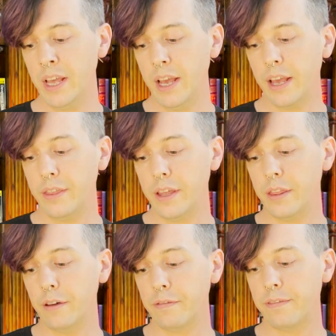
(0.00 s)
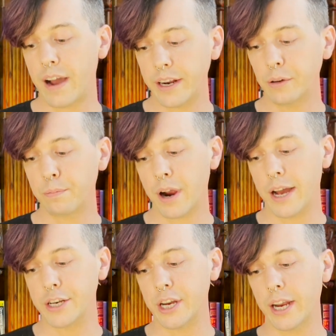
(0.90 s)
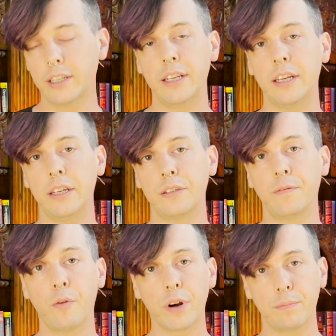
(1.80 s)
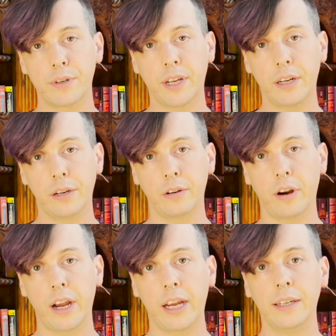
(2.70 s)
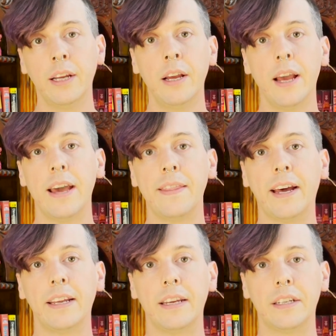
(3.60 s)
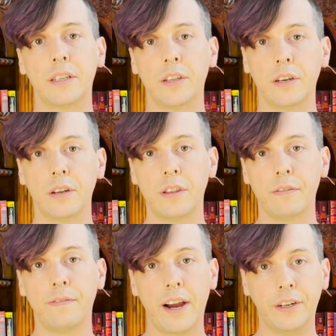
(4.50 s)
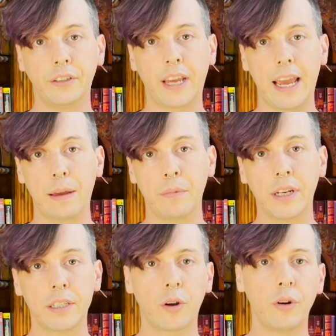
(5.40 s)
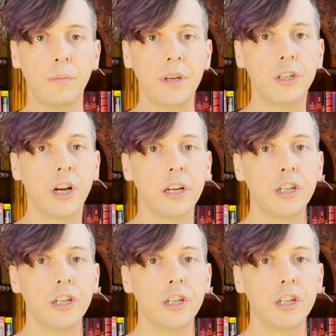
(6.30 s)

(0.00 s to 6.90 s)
And then the final project is 40% of your grade, and that is the final game. And it's going to be judged